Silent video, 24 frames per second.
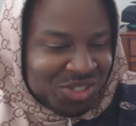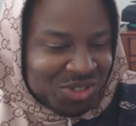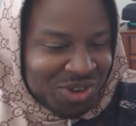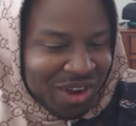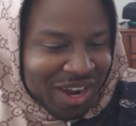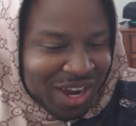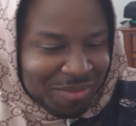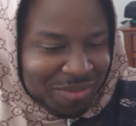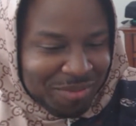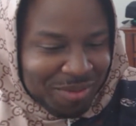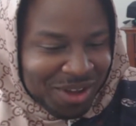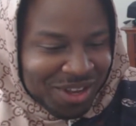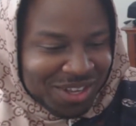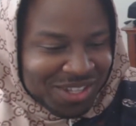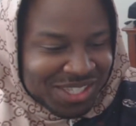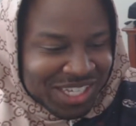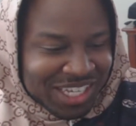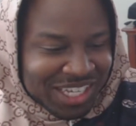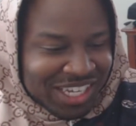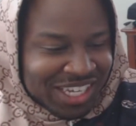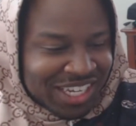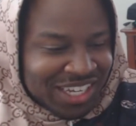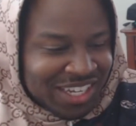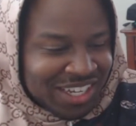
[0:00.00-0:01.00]
Dragon Ball
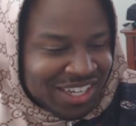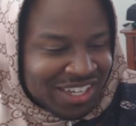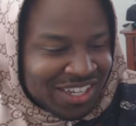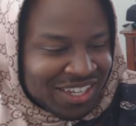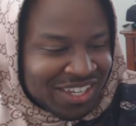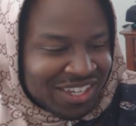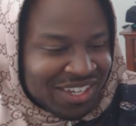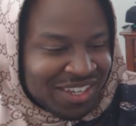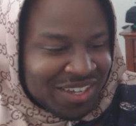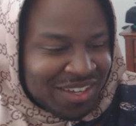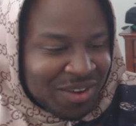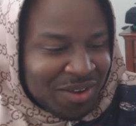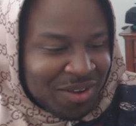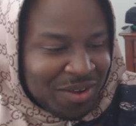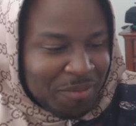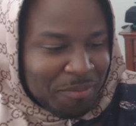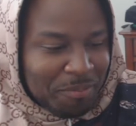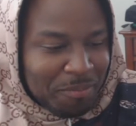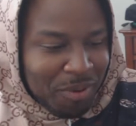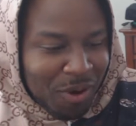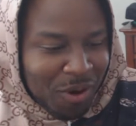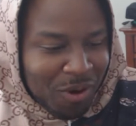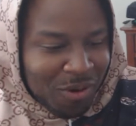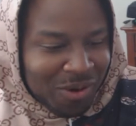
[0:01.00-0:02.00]
Z.
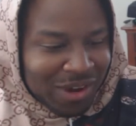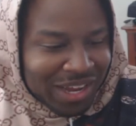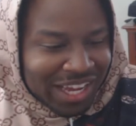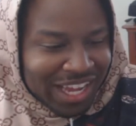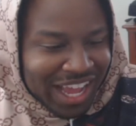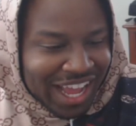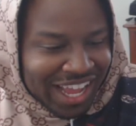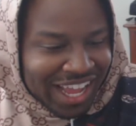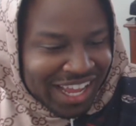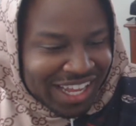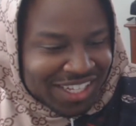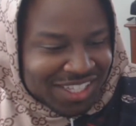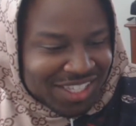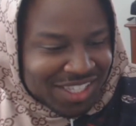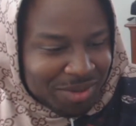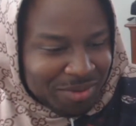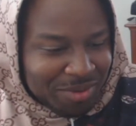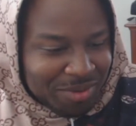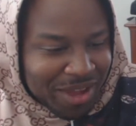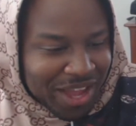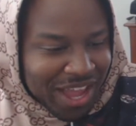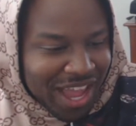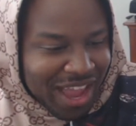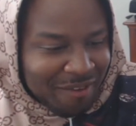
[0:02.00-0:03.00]
Bro, he has
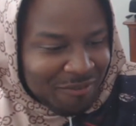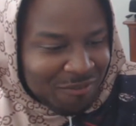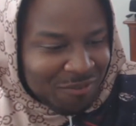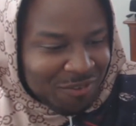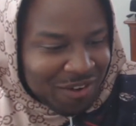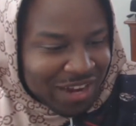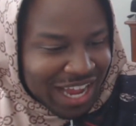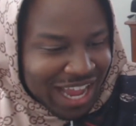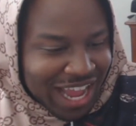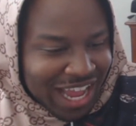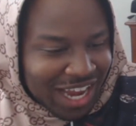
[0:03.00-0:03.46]
some of every